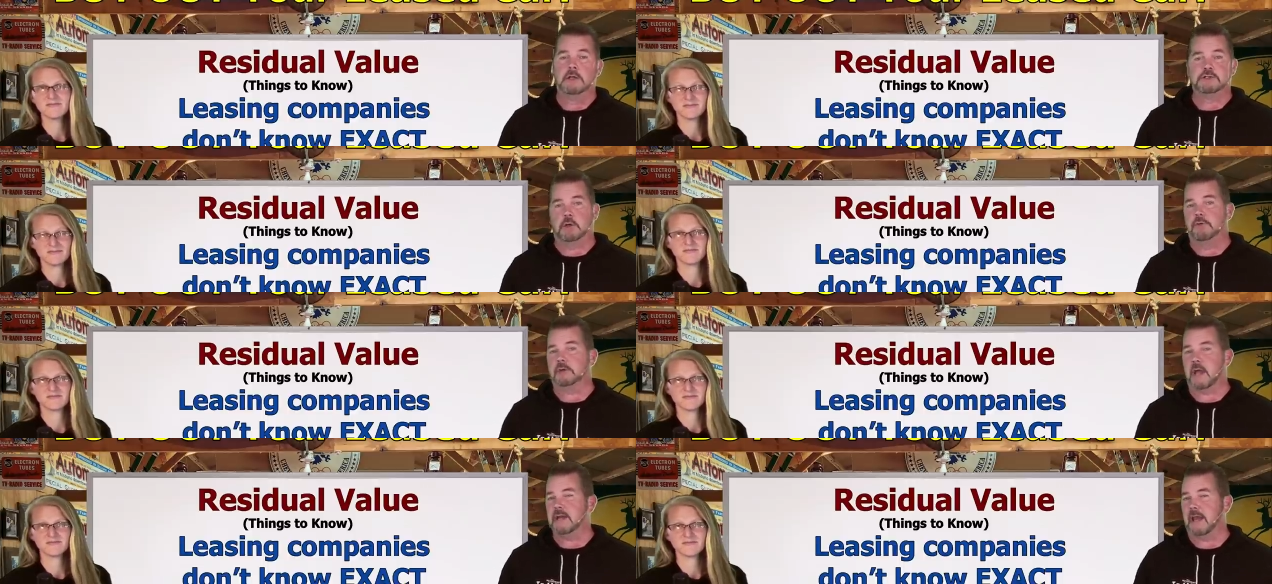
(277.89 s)
Speaker 1: So they're
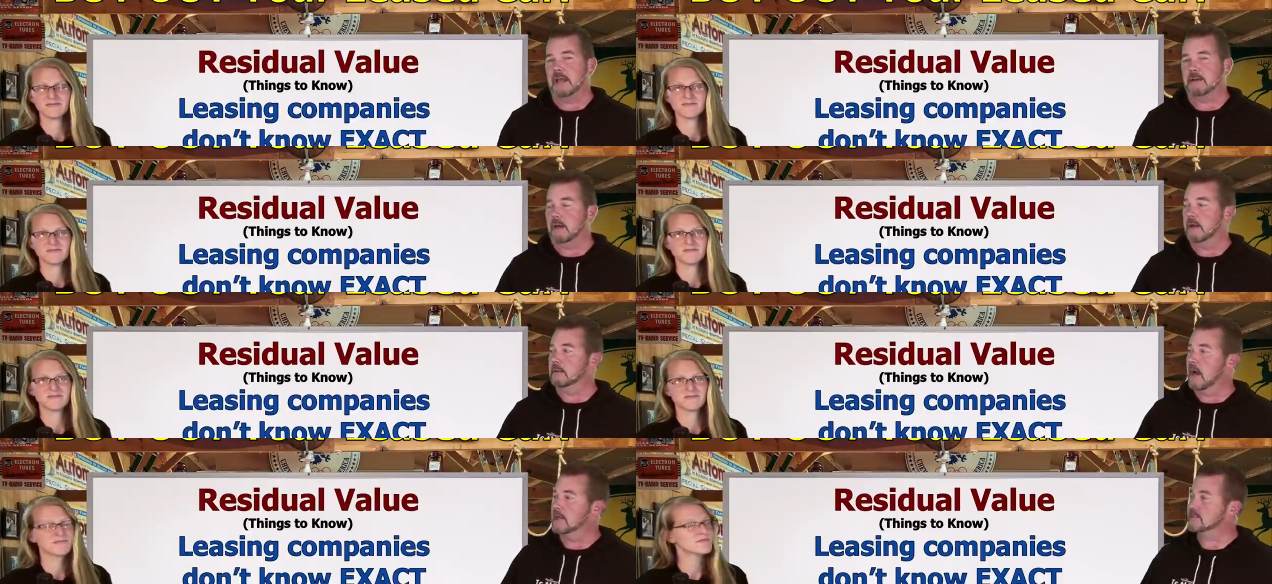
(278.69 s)
kind of like uh,
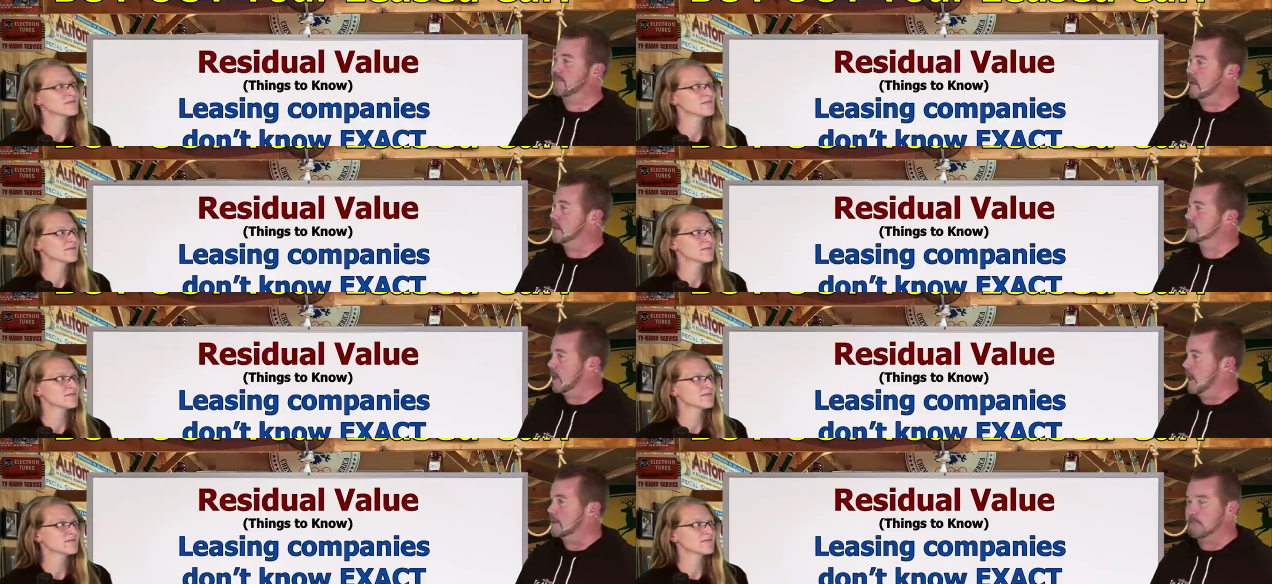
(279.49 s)
Las Vegas
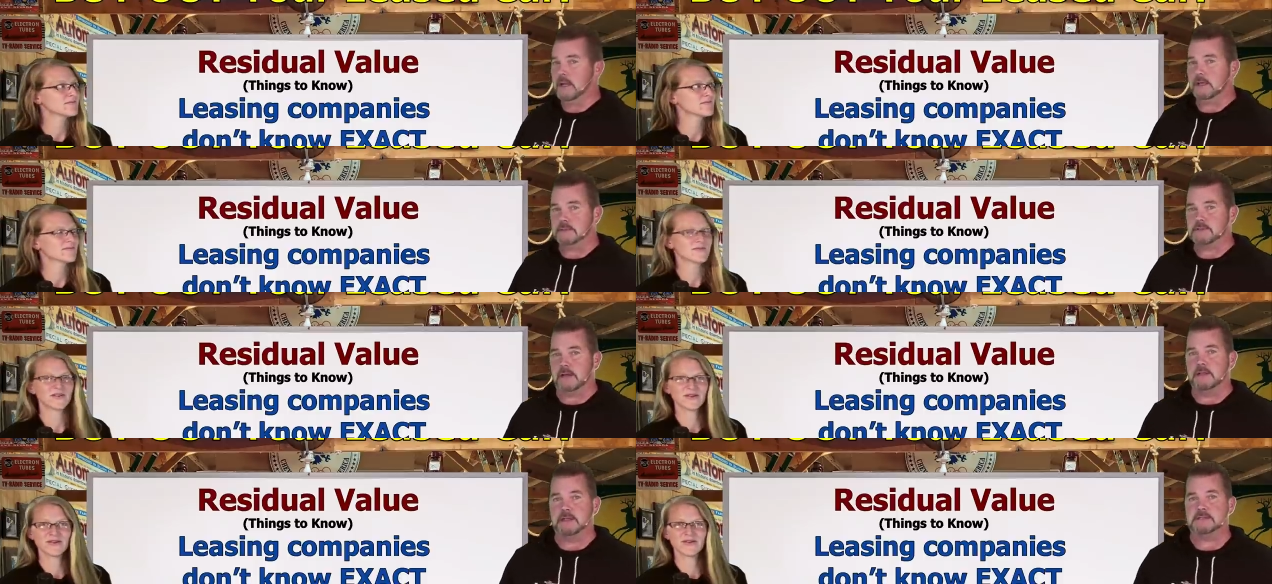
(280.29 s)
odd makers
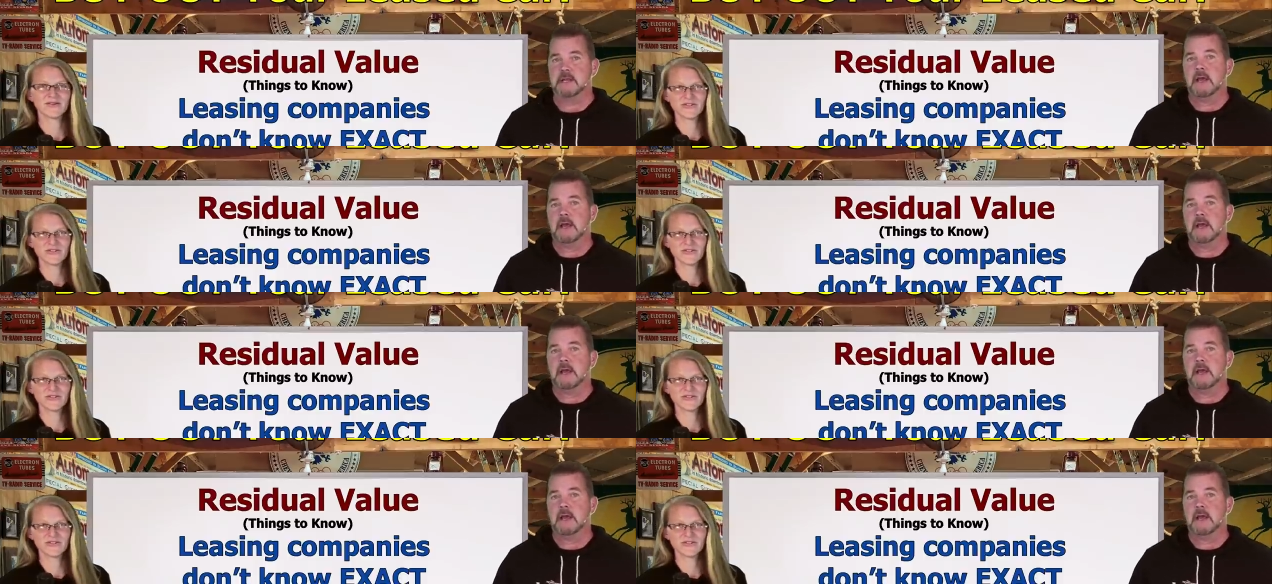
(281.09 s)
on this.